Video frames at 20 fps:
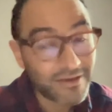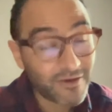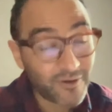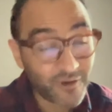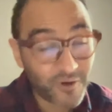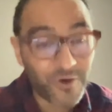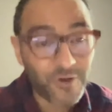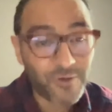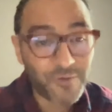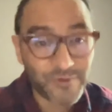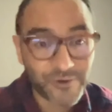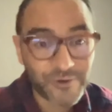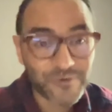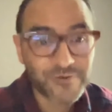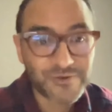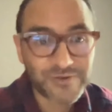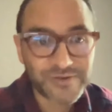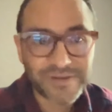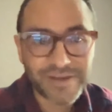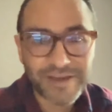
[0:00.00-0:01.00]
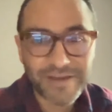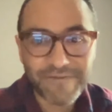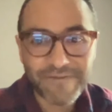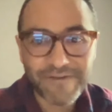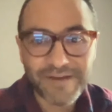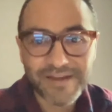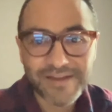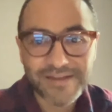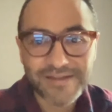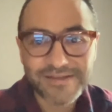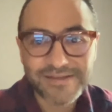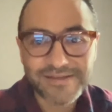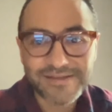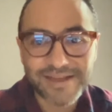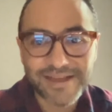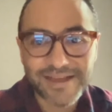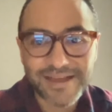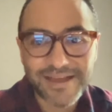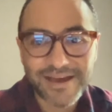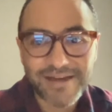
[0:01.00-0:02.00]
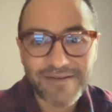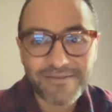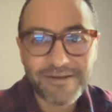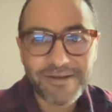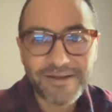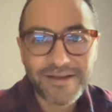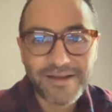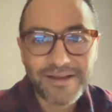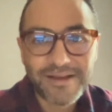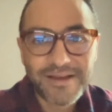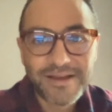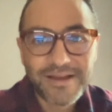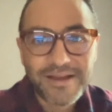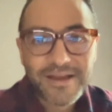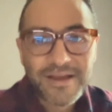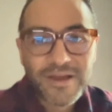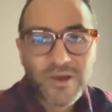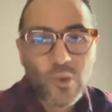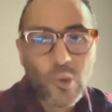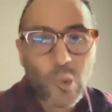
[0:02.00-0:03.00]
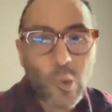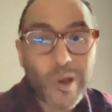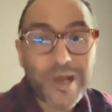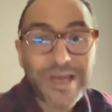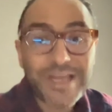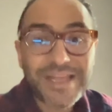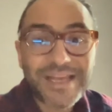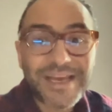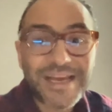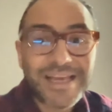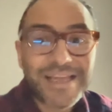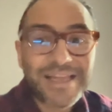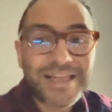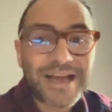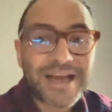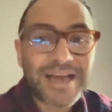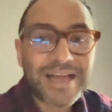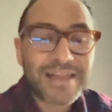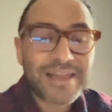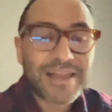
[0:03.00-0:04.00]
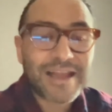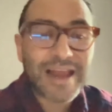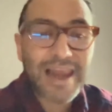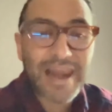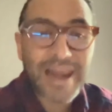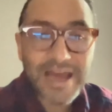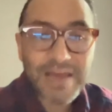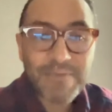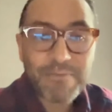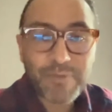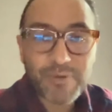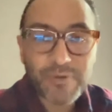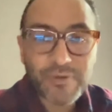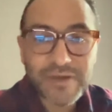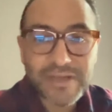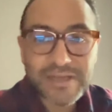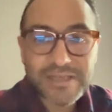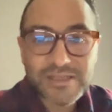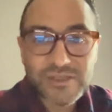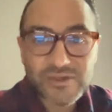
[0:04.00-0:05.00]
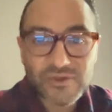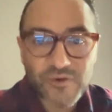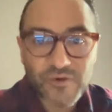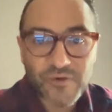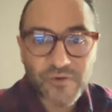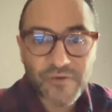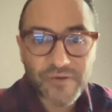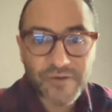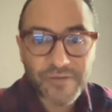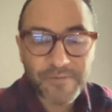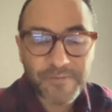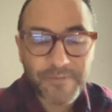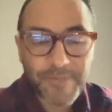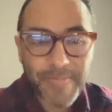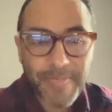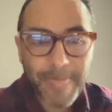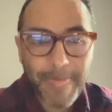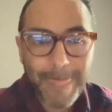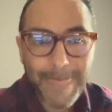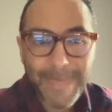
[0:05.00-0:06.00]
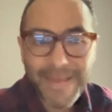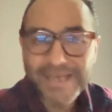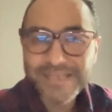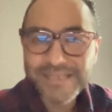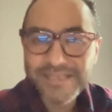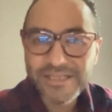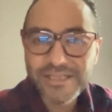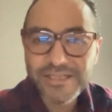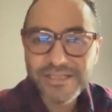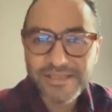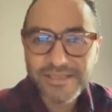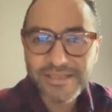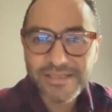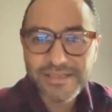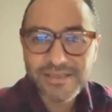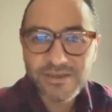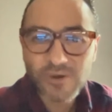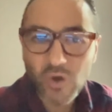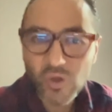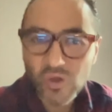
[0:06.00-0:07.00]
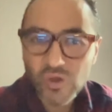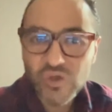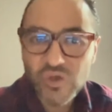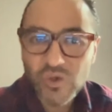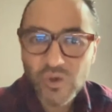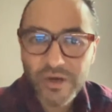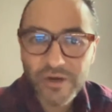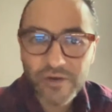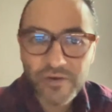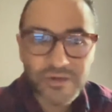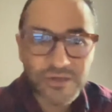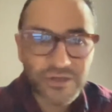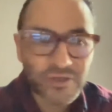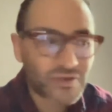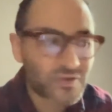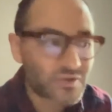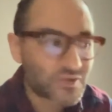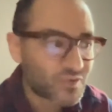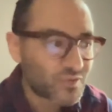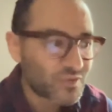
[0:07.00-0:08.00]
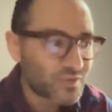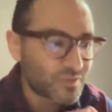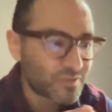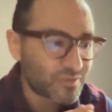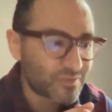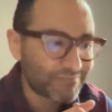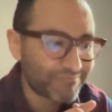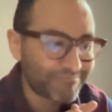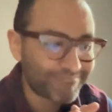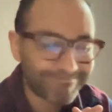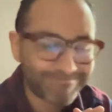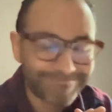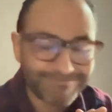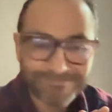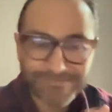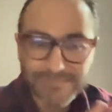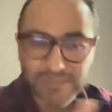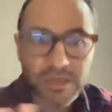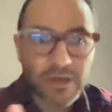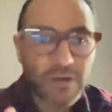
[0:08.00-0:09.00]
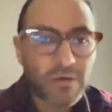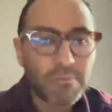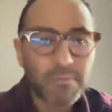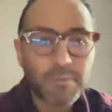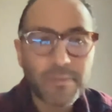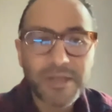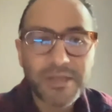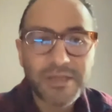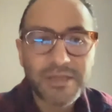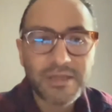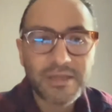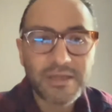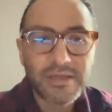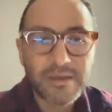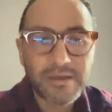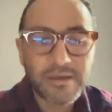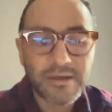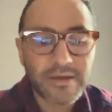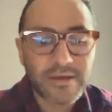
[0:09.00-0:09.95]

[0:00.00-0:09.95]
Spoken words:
All of those effects they have. Weight gain and lipodystrophy. These diseases also are going to completely